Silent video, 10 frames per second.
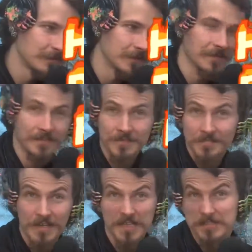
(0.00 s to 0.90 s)

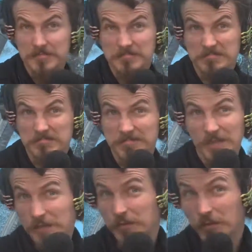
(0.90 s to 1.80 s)
because that is
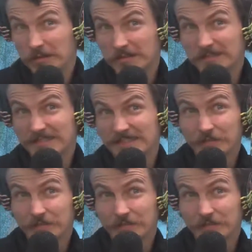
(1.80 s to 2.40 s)
very important.